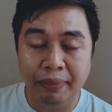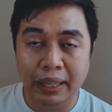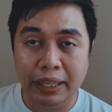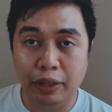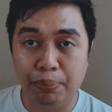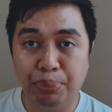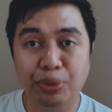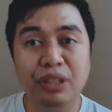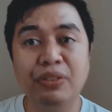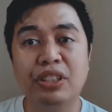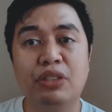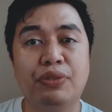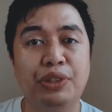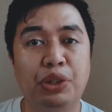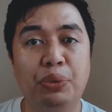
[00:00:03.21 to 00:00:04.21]
In the
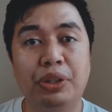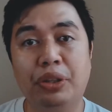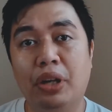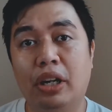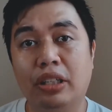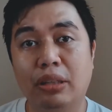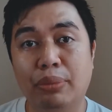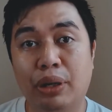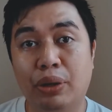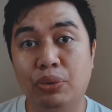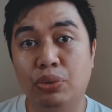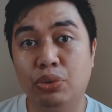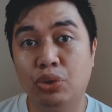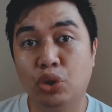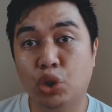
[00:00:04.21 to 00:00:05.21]
previous video we talked about
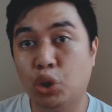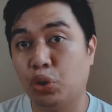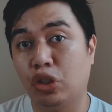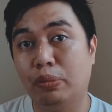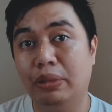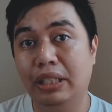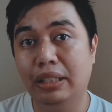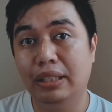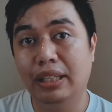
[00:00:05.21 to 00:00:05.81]
shutter speed.